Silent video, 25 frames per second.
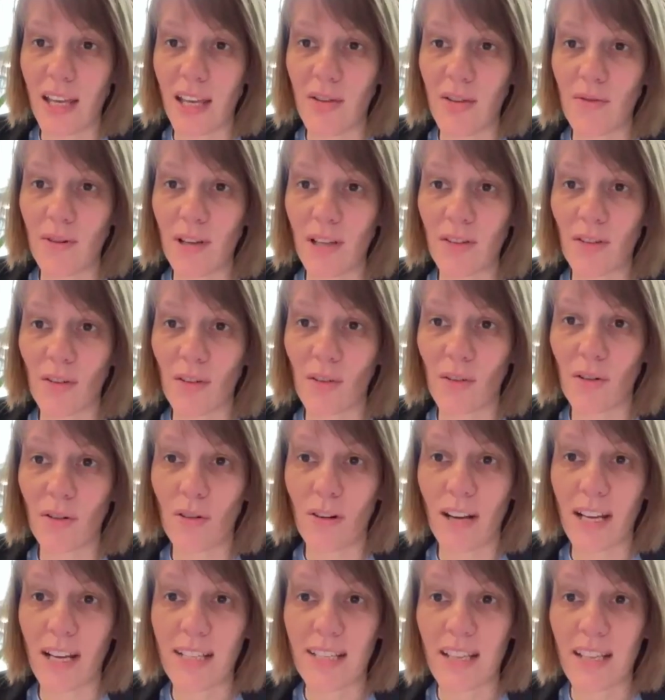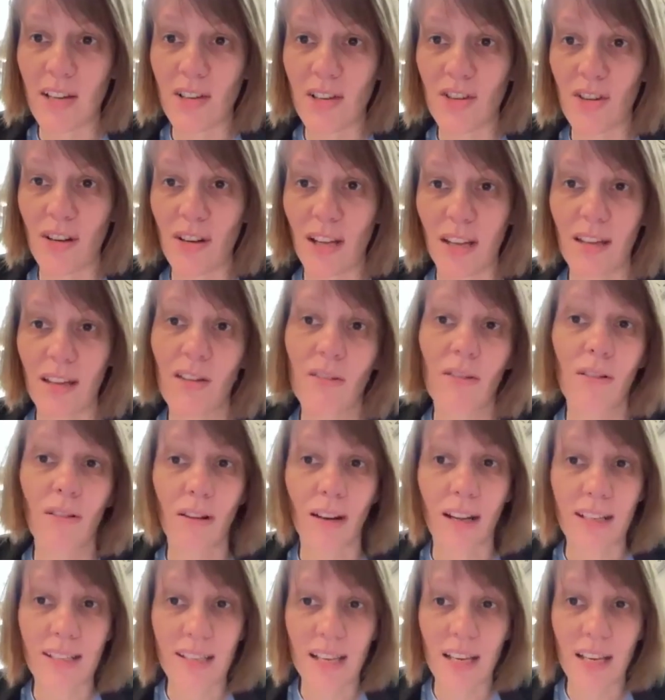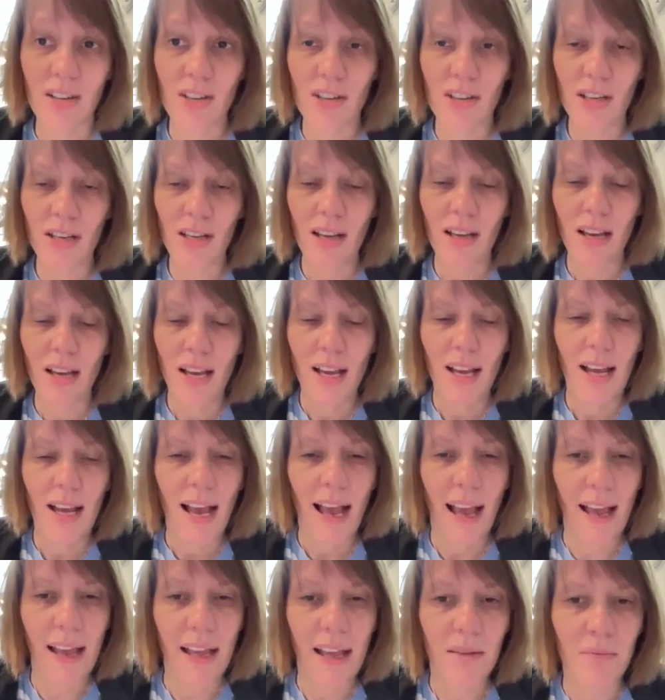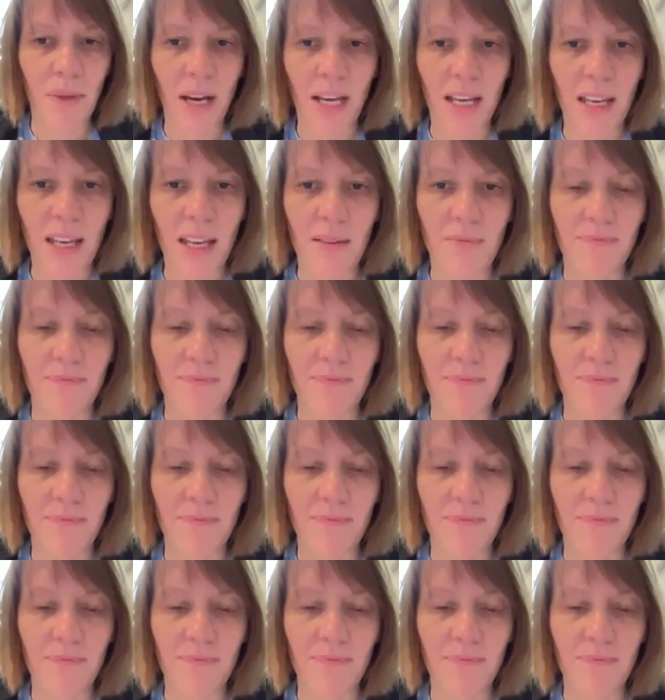unit on colonization and decolonization, and